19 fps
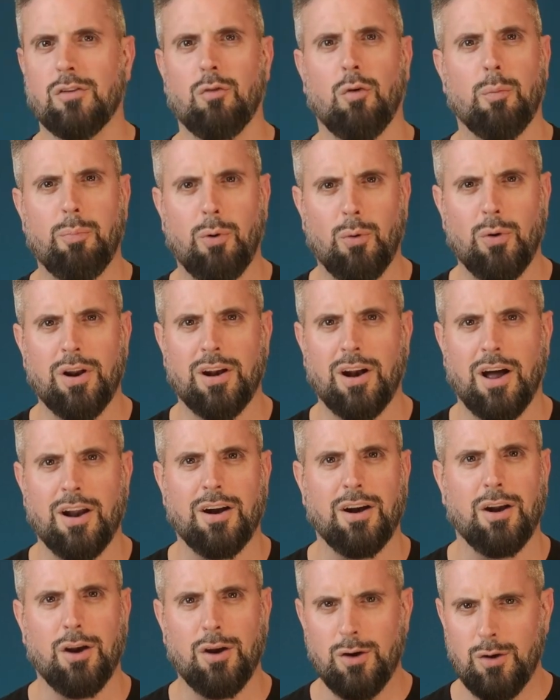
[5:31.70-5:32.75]
and reported on
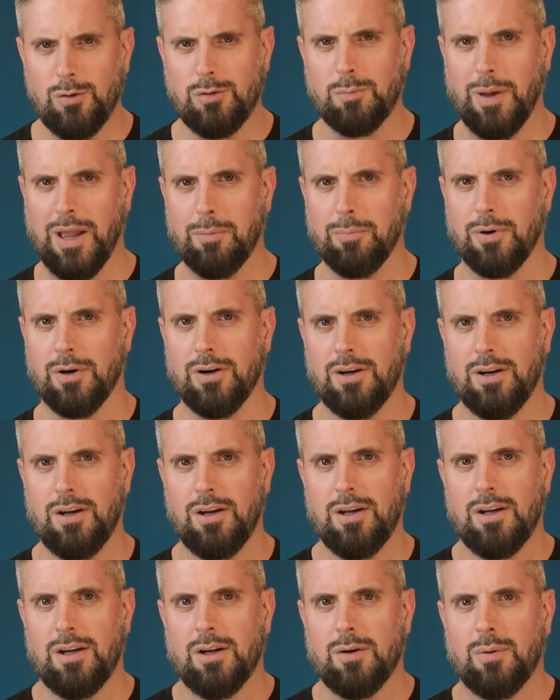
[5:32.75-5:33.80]
it in a newspaper.
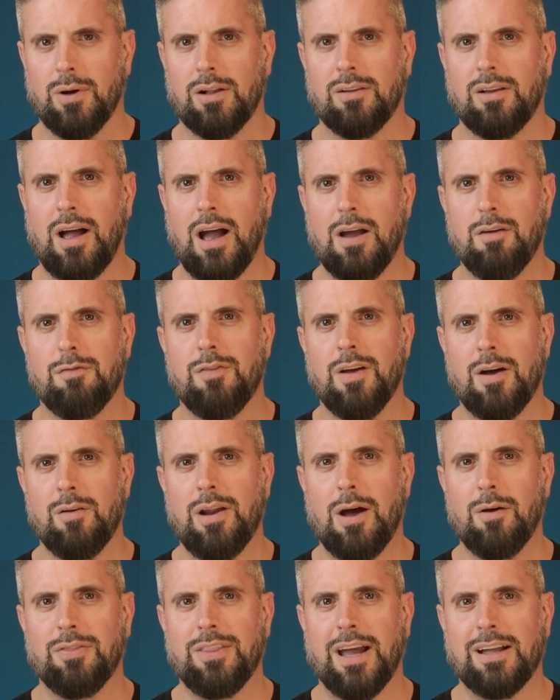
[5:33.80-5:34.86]
Well, I found
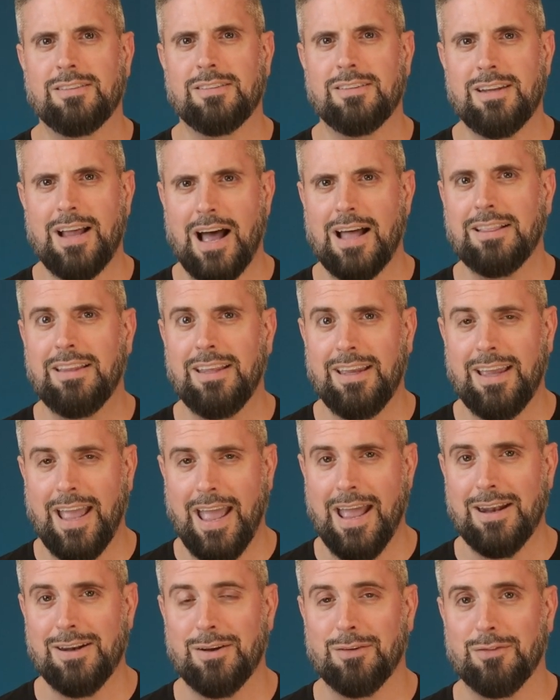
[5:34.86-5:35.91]
out that's not the
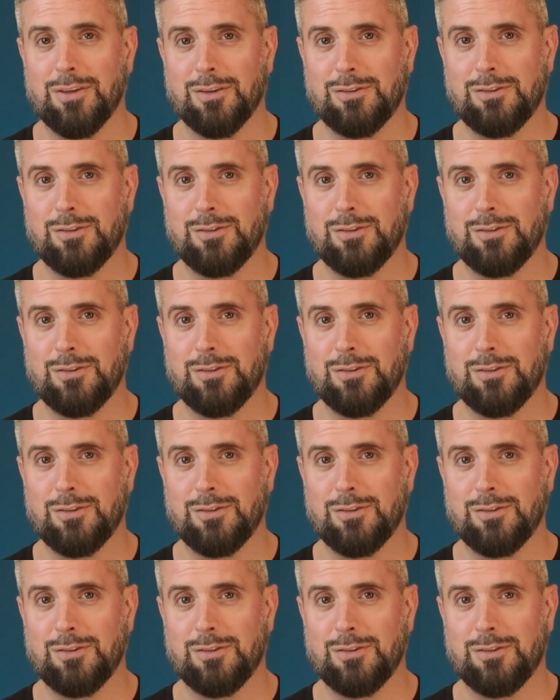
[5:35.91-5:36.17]
end of the